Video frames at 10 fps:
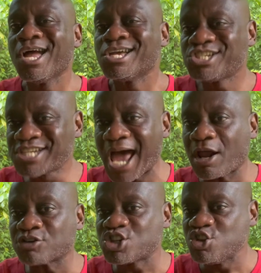Shout
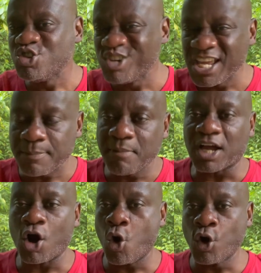out to Unique
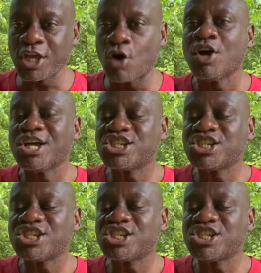Mecca Audio.